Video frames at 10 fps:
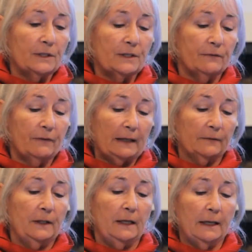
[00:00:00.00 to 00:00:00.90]
was the
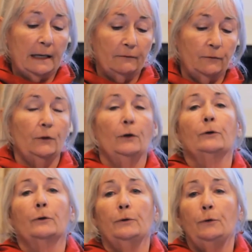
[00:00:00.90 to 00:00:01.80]
fact that it gave
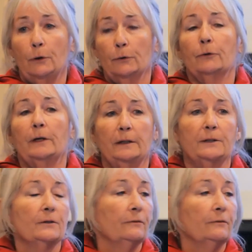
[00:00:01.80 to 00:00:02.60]
no credit